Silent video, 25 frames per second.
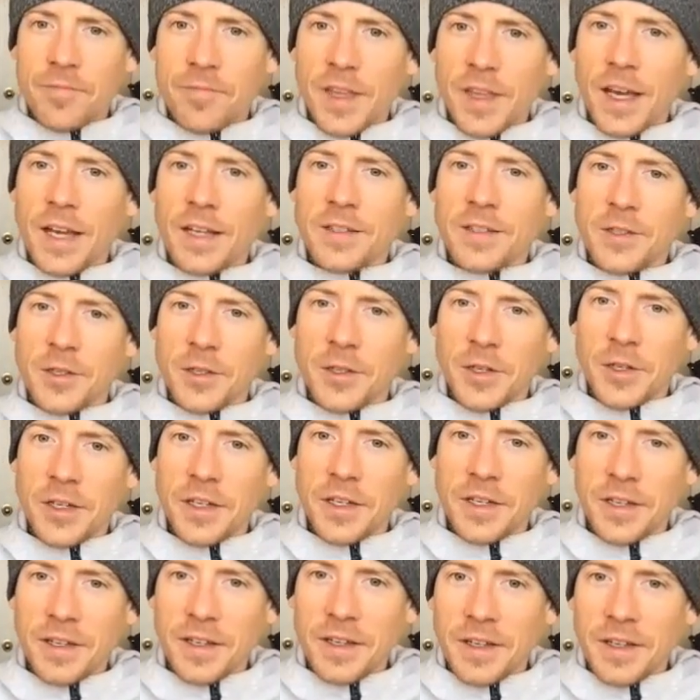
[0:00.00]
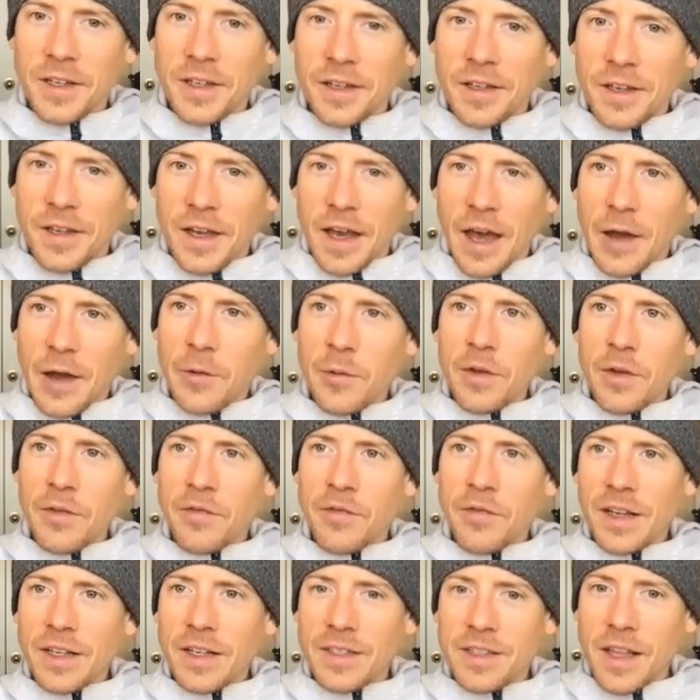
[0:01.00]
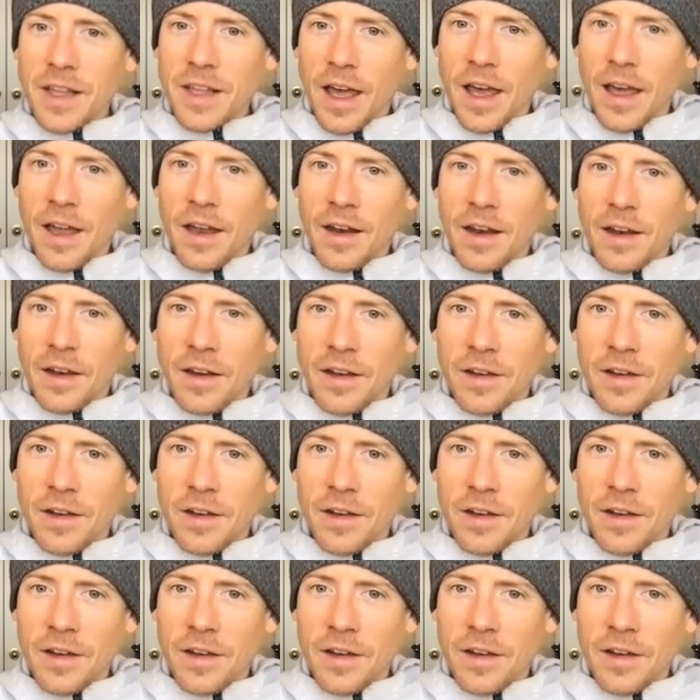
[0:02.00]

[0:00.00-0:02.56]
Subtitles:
That's good. How do we fix that?